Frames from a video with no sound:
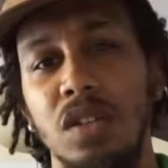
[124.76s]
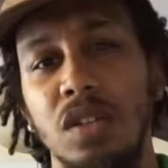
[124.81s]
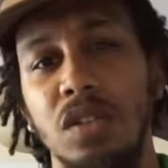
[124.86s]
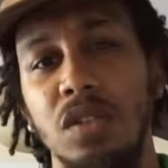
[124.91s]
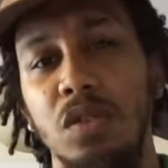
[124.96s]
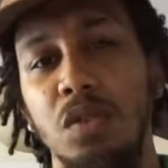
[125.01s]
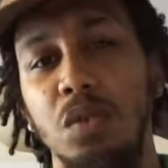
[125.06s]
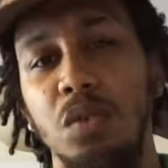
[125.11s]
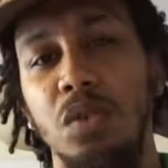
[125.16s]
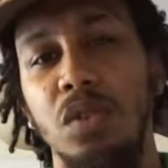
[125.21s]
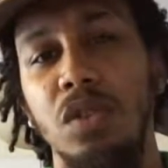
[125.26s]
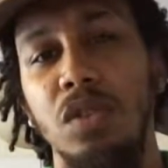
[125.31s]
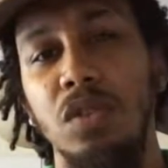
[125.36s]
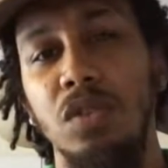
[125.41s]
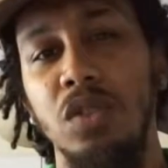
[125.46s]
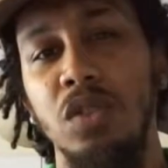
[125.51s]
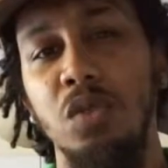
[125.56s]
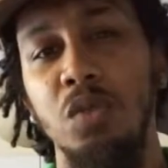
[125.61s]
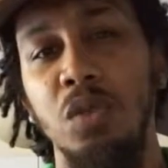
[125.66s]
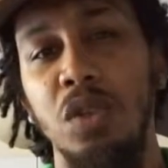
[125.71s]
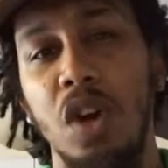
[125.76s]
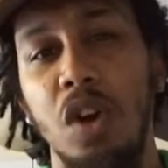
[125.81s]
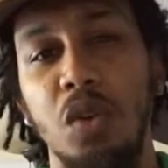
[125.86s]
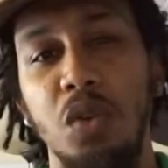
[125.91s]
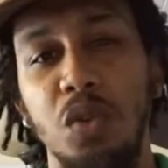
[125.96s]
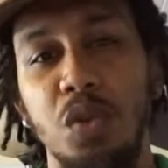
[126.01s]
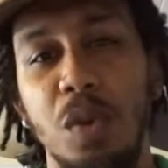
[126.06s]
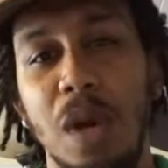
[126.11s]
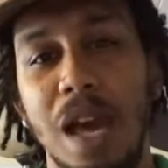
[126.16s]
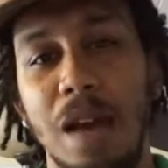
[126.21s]
you know
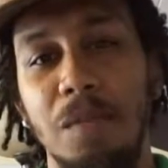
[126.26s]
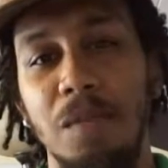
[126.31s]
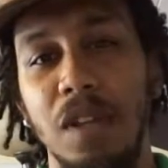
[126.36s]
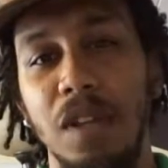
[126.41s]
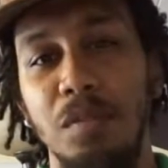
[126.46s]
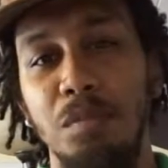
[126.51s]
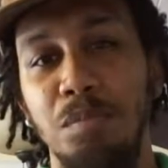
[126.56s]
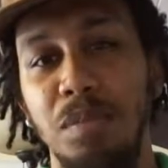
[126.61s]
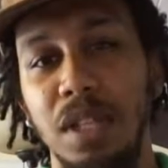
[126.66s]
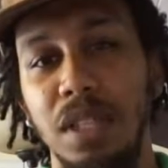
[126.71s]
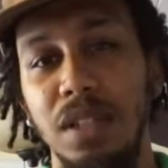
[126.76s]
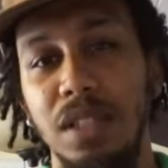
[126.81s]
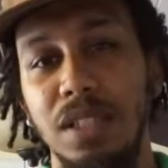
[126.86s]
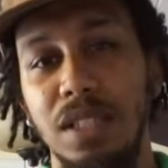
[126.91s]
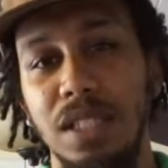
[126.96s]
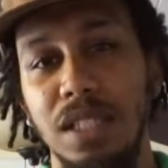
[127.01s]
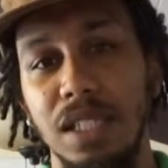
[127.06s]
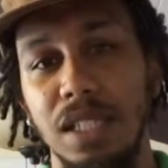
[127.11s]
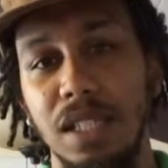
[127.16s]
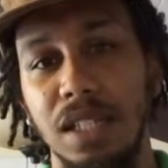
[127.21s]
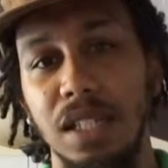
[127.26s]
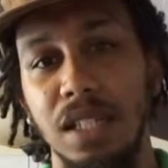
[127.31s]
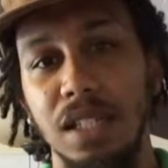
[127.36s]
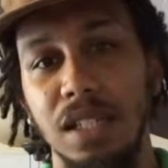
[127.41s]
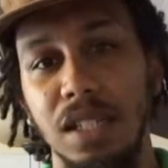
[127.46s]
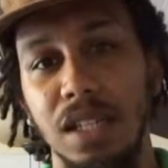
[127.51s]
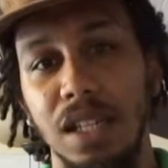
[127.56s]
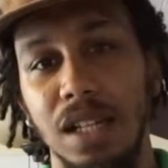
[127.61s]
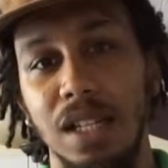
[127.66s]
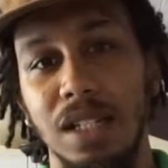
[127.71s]
you have the ability
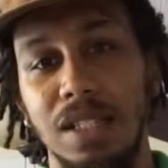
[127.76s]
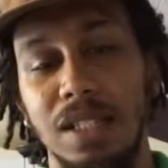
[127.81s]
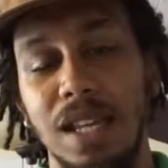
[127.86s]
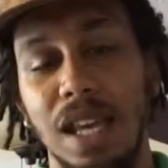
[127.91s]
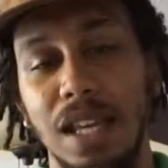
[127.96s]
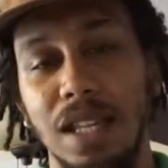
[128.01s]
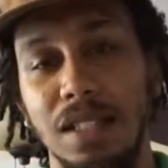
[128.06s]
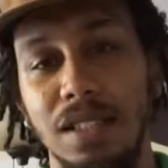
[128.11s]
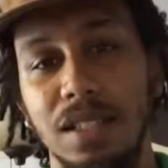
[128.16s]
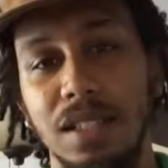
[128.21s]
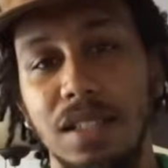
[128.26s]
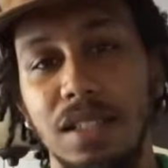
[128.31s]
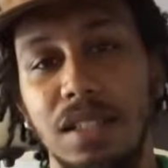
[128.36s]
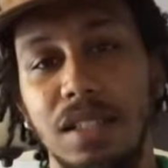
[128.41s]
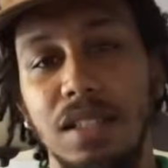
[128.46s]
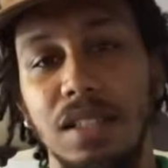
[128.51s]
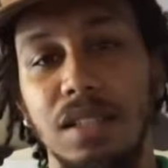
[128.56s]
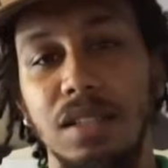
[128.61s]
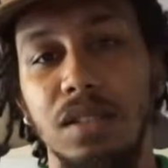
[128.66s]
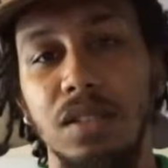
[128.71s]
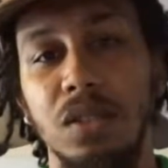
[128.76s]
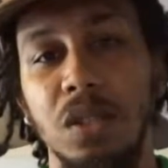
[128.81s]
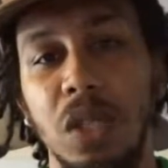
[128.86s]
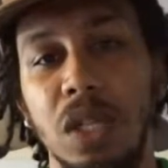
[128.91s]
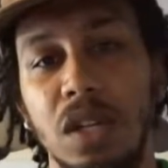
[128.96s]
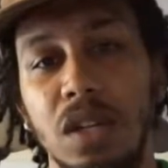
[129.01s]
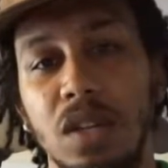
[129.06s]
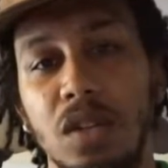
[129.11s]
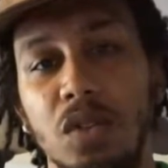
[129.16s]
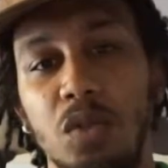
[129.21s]
it takes to
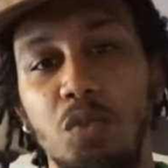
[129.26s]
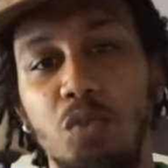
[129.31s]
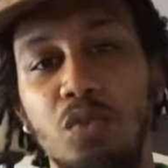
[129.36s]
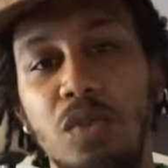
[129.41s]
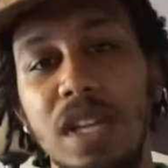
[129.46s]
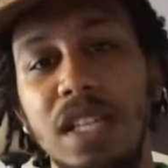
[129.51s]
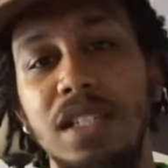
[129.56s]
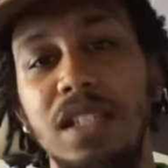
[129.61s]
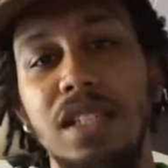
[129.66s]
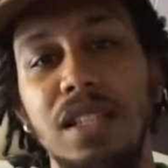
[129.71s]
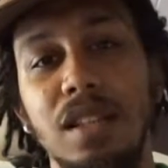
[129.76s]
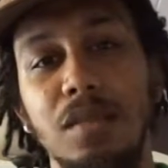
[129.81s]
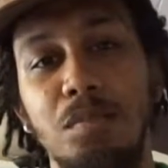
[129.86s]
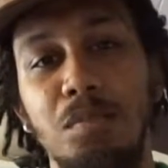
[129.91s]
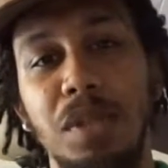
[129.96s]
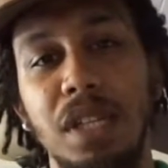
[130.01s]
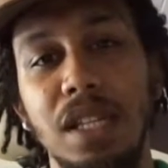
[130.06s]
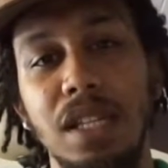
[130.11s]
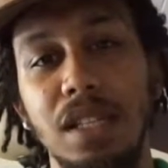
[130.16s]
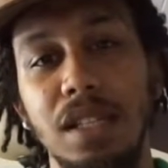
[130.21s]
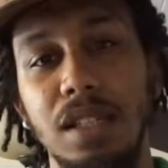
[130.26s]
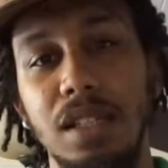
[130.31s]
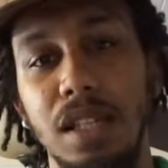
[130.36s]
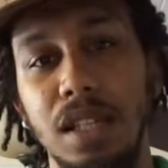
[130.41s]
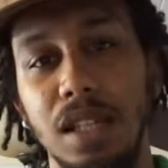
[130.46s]
reach the peak